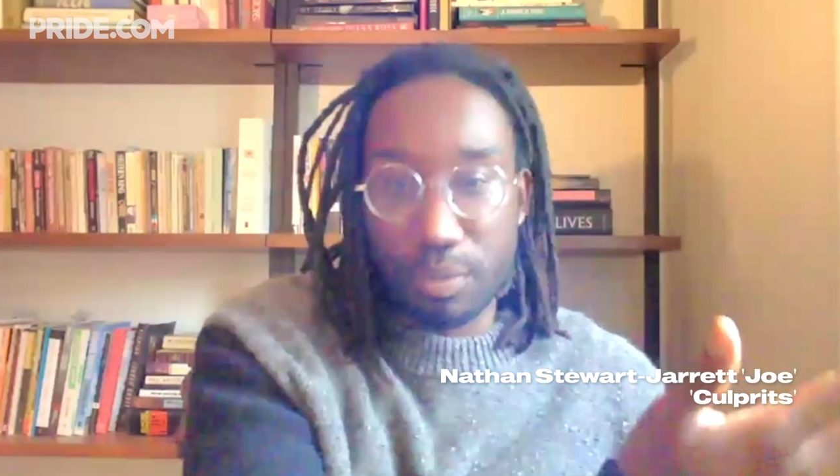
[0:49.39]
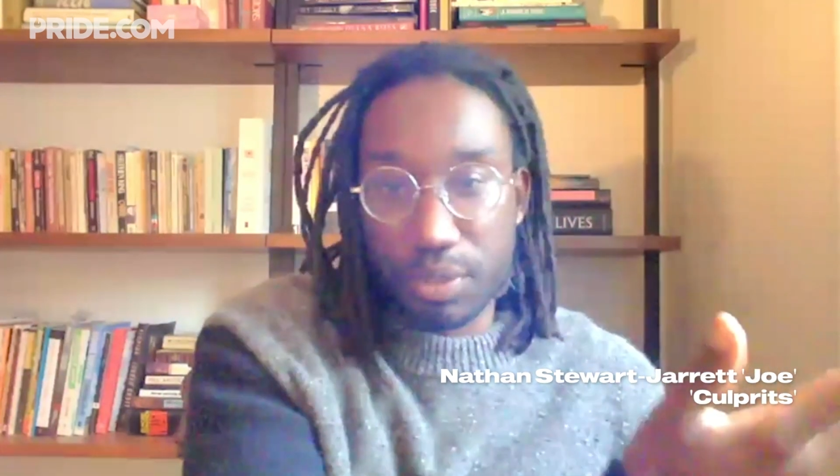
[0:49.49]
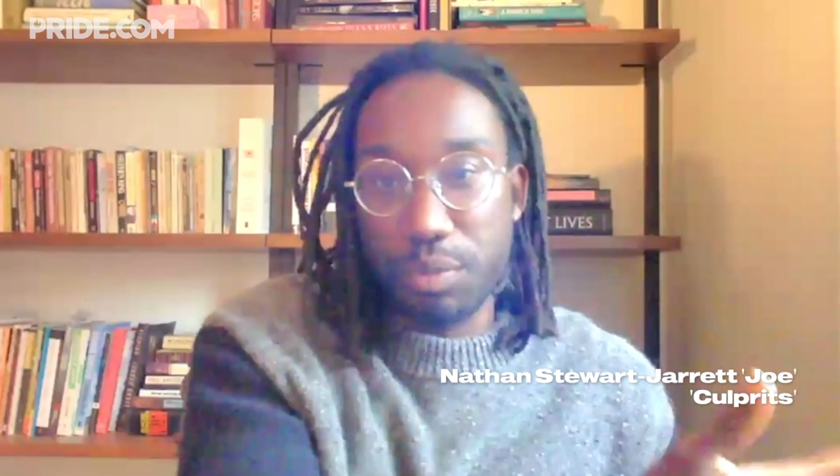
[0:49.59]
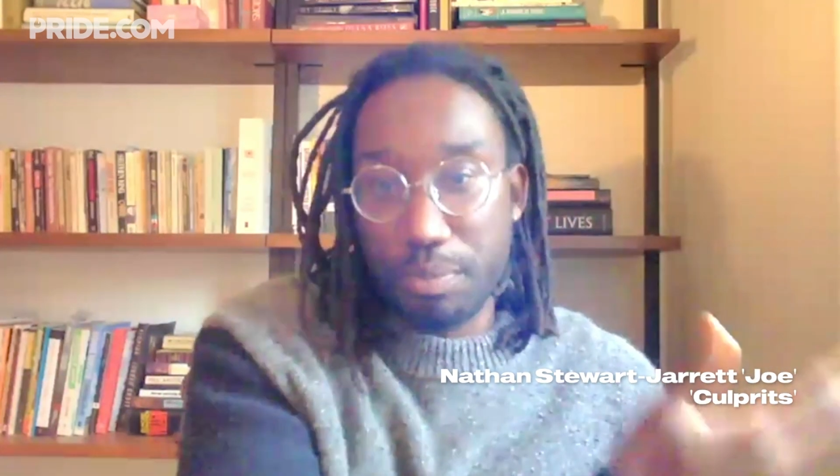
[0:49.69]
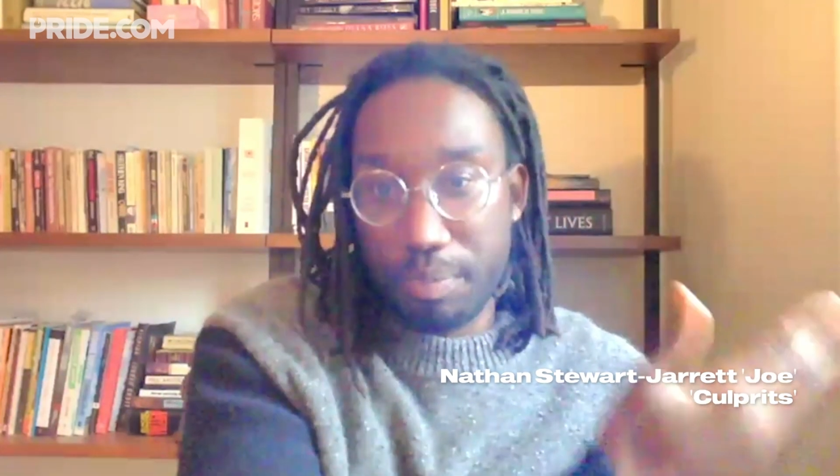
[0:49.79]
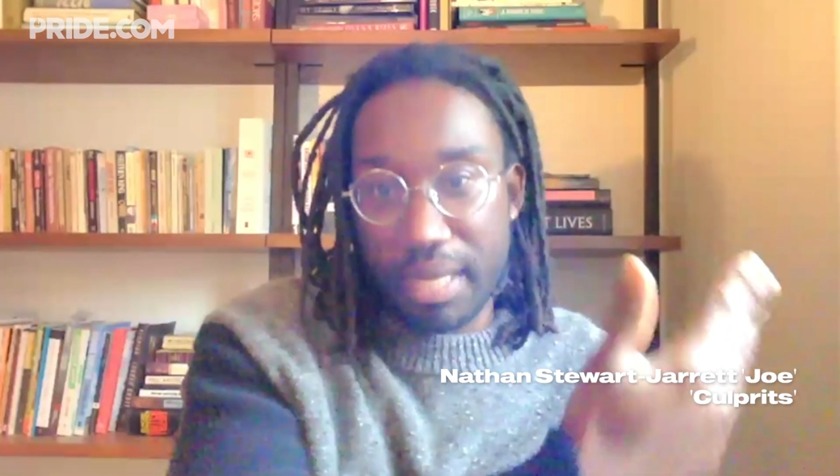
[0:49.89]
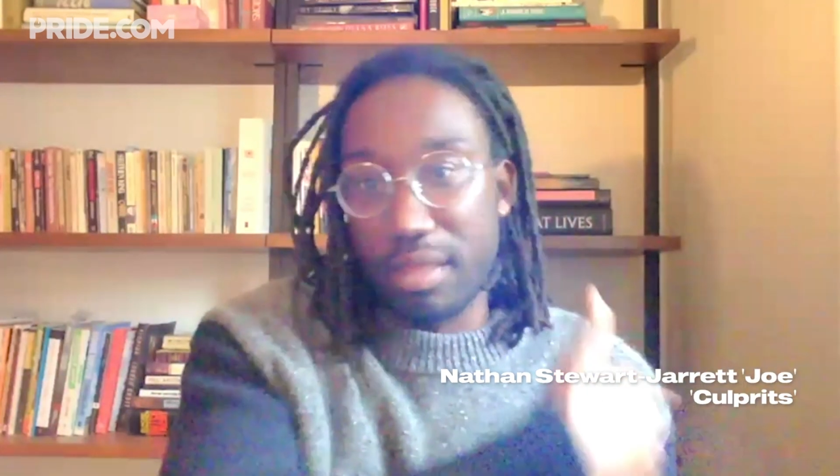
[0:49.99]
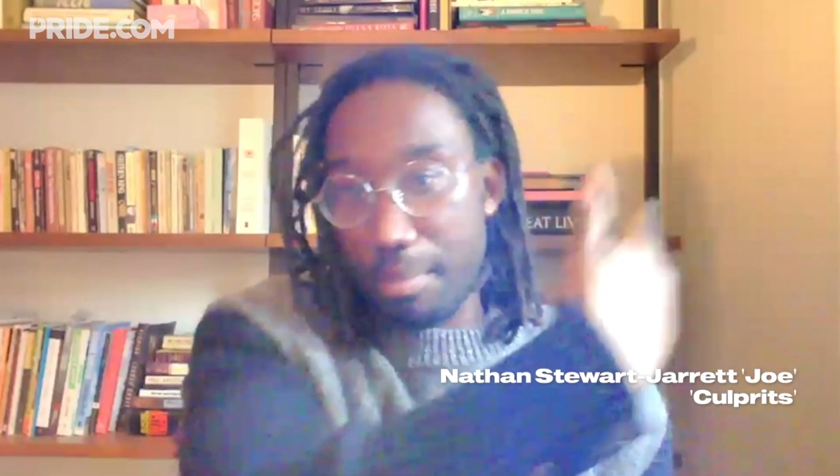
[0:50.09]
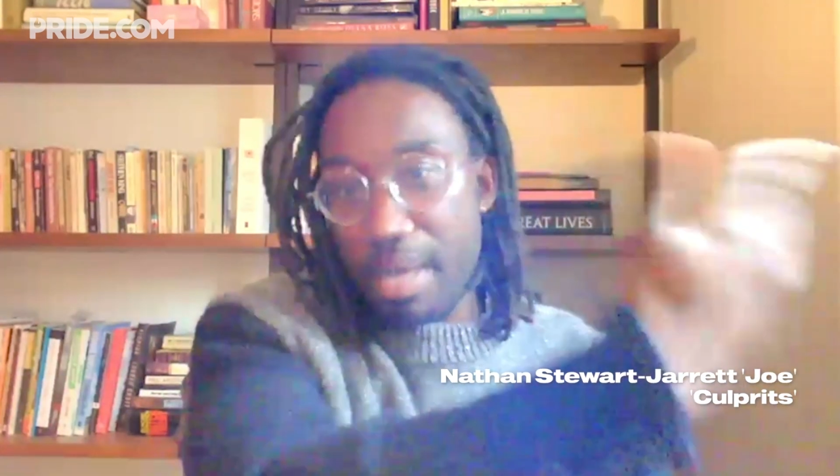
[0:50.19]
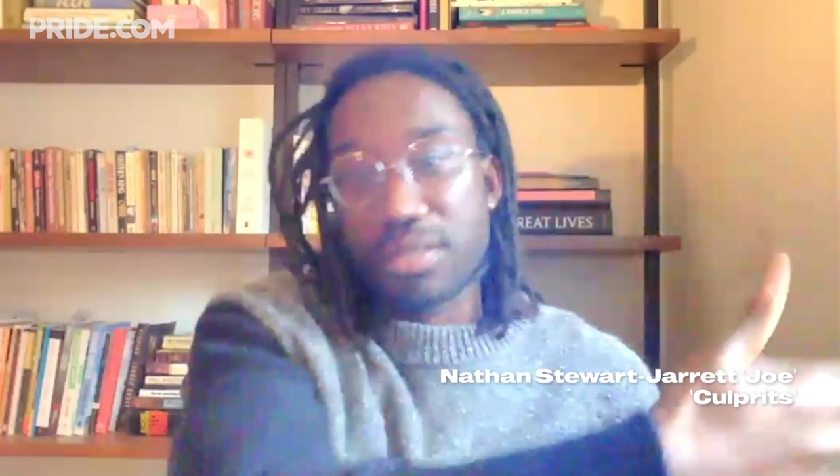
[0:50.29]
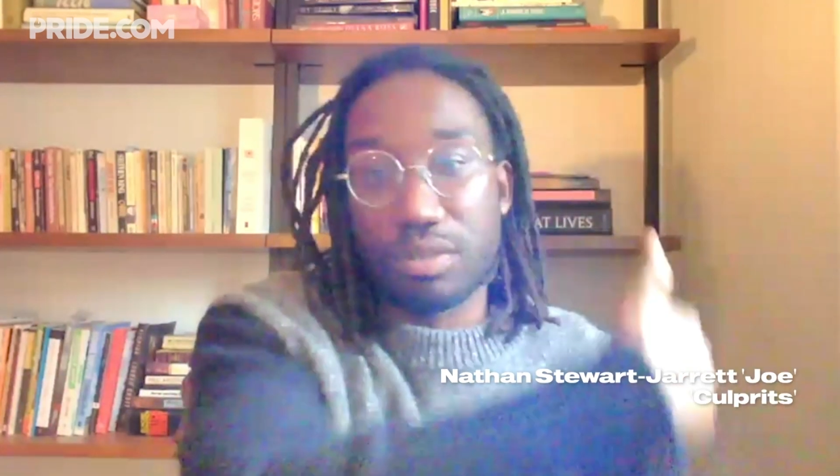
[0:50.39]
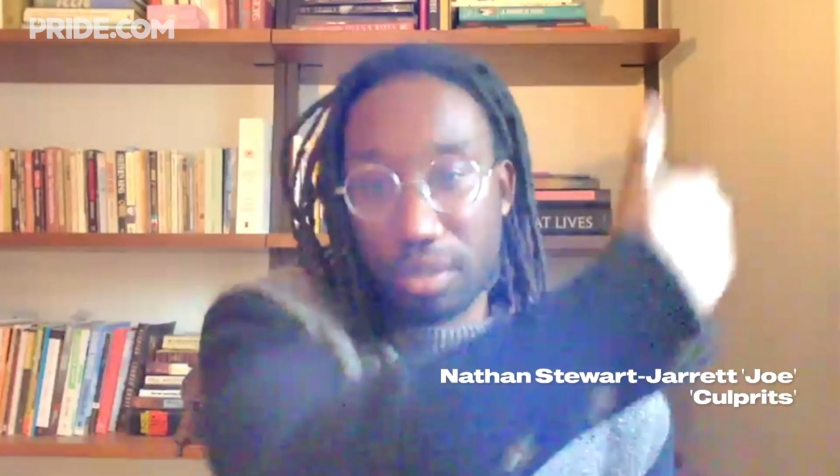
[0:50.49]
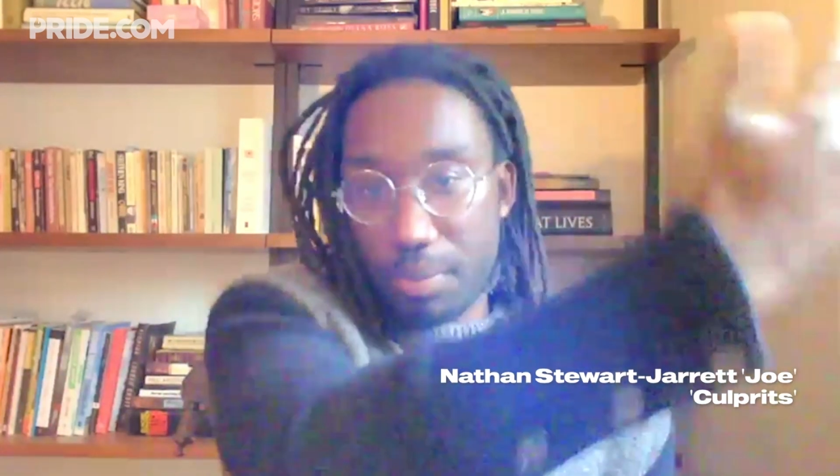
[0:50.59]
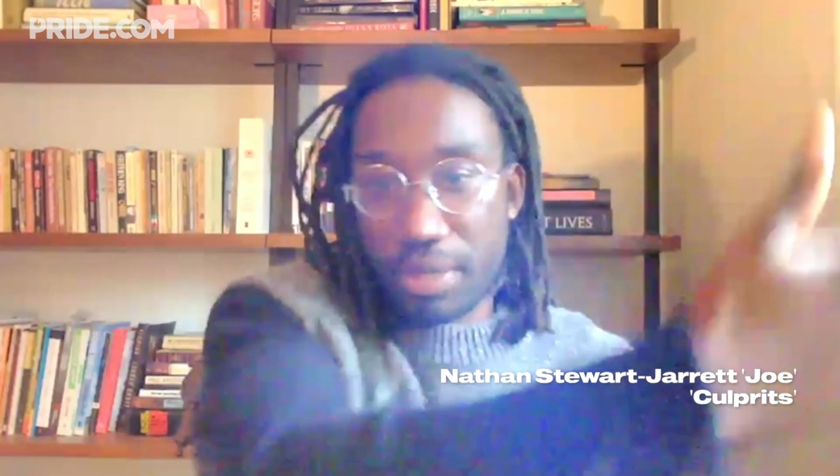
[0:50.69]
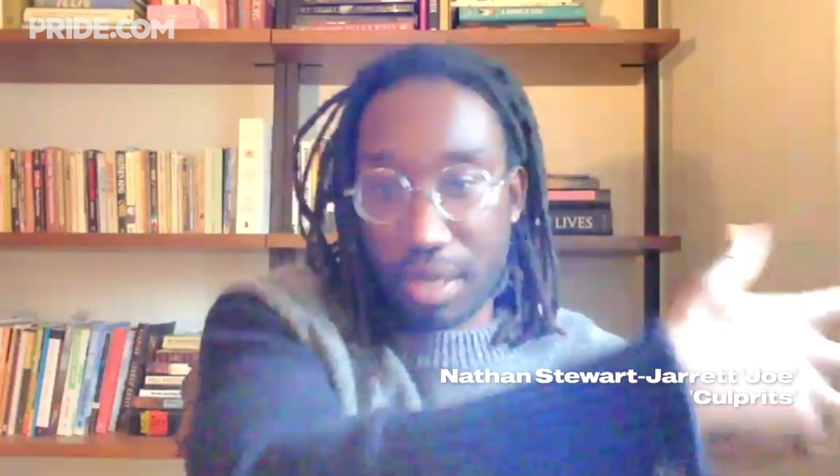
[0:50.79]
which would be the muscle, the
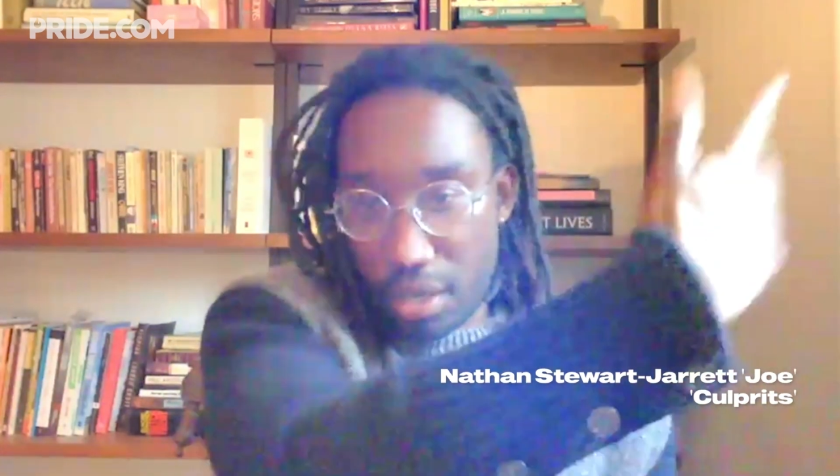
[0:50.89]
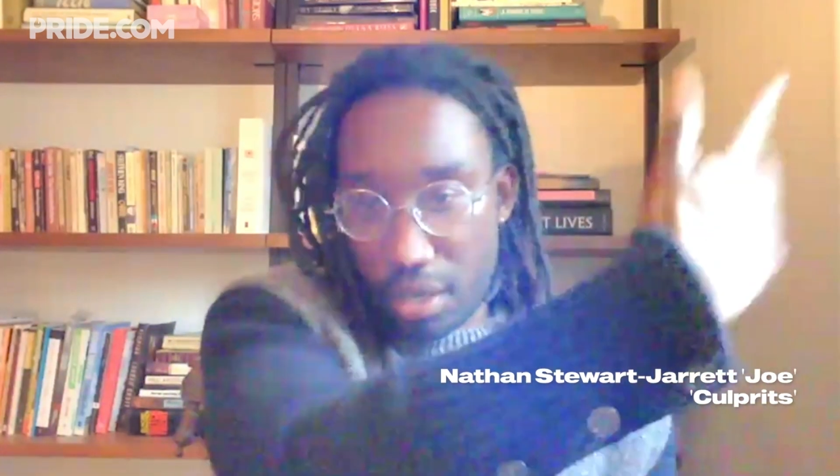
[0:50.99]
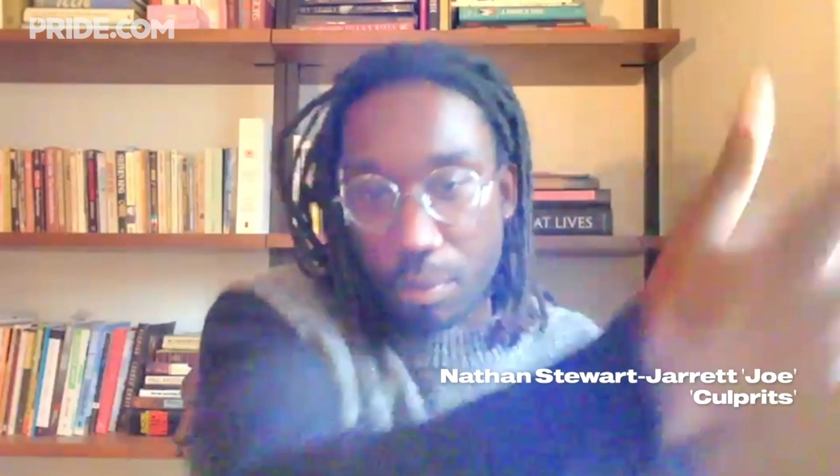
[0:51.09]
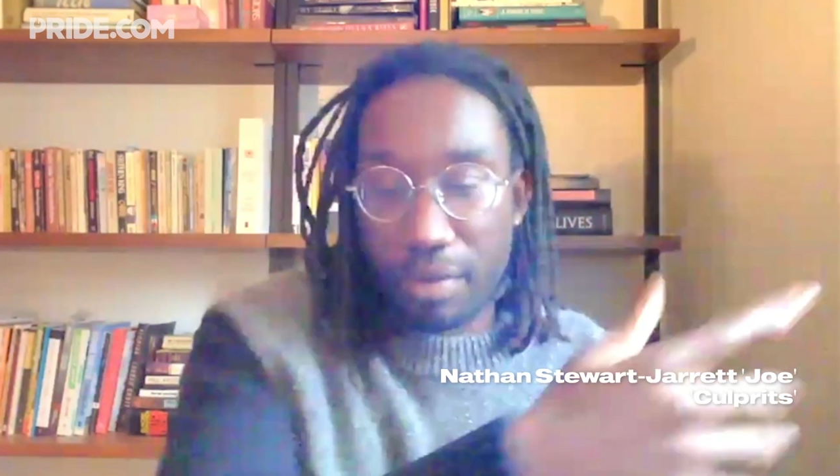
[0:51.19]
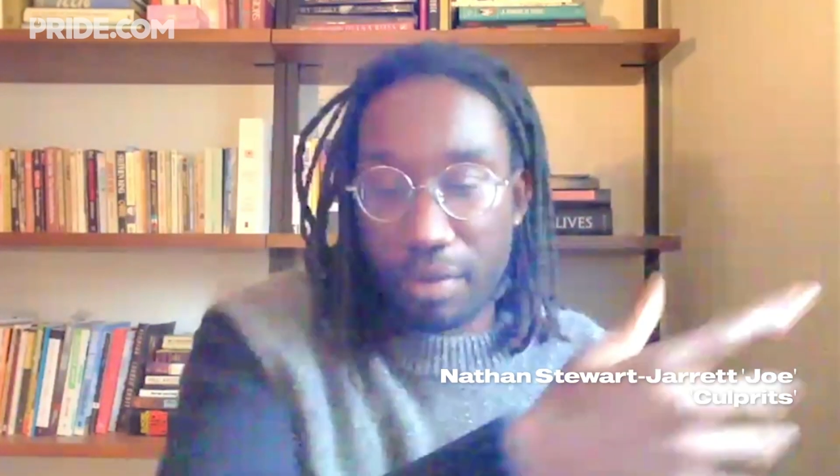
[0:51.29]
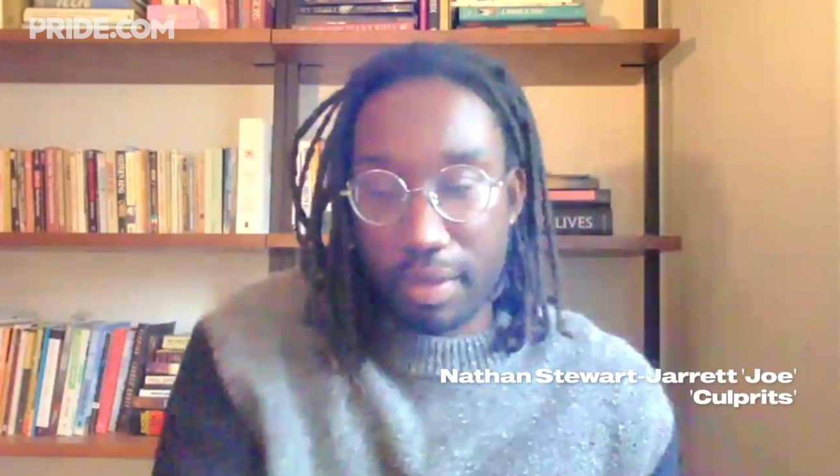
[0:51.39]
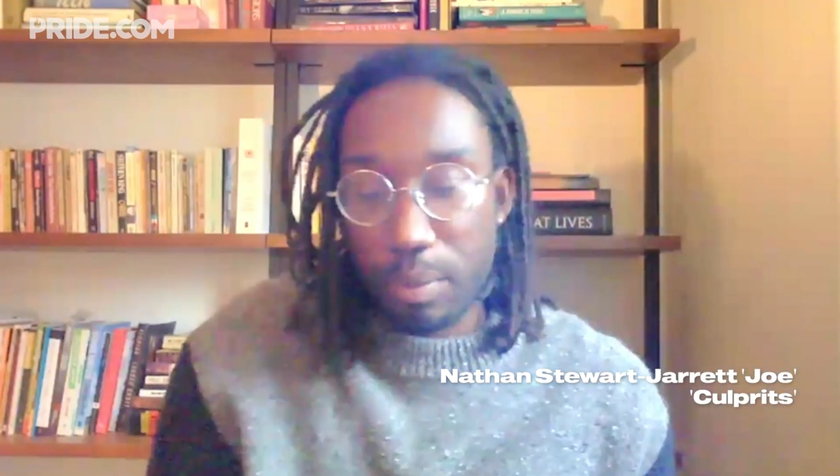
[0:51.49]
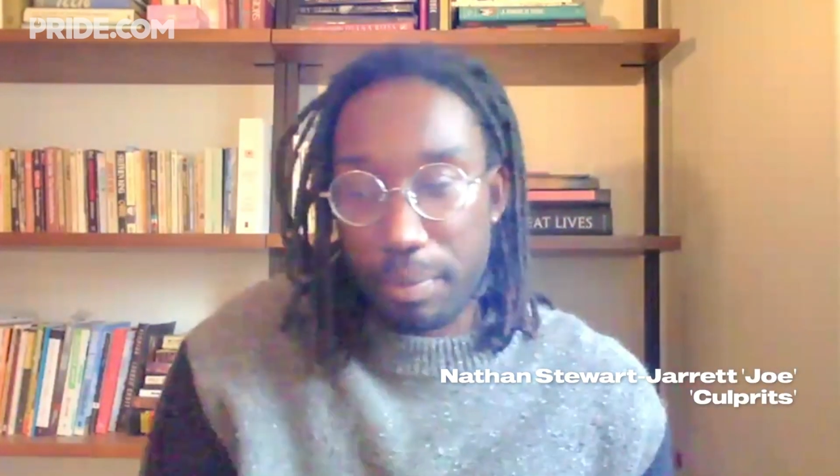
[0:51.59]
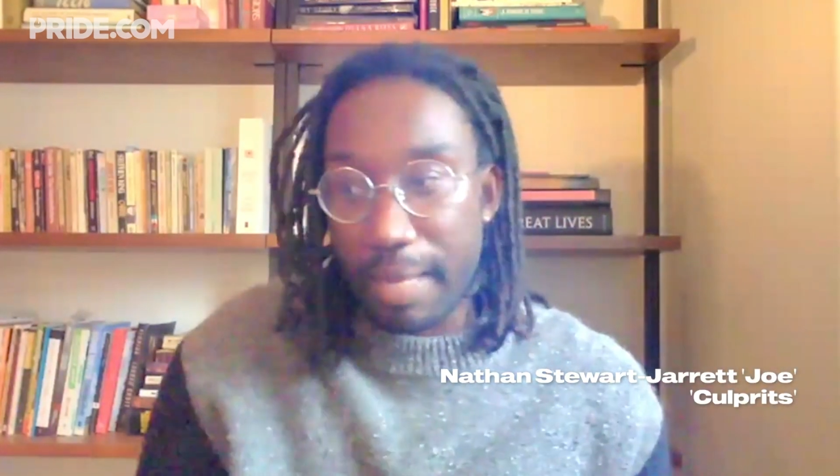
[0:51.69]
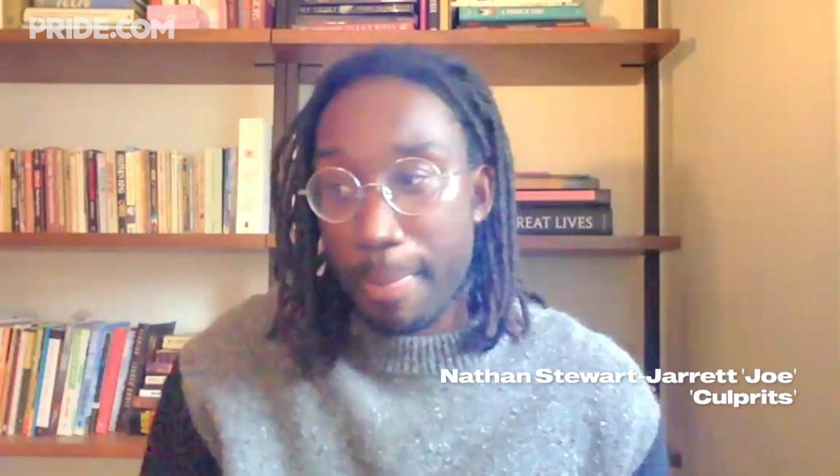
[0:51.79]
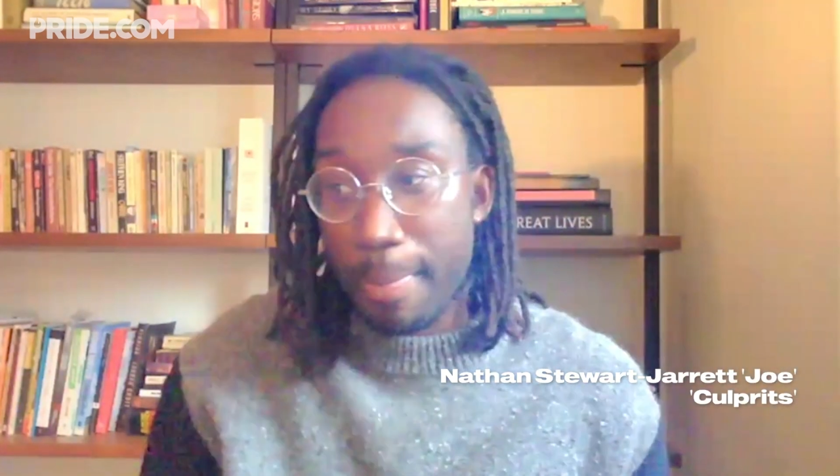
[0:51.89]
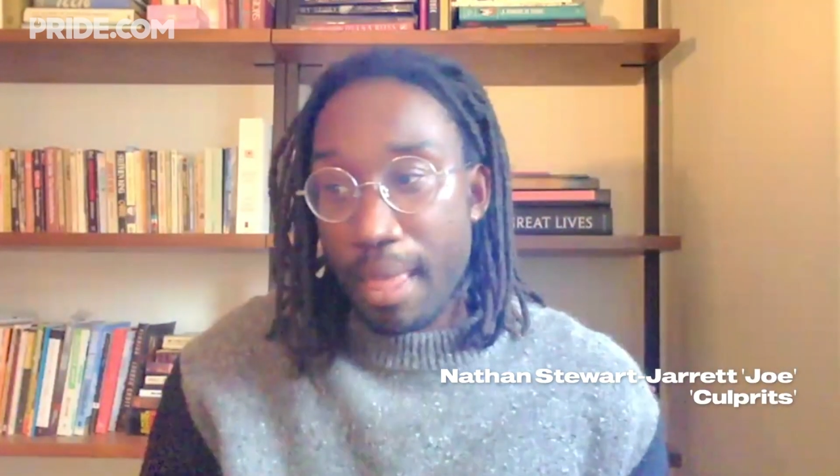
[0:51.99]
bodyguarding, and whatever that would be.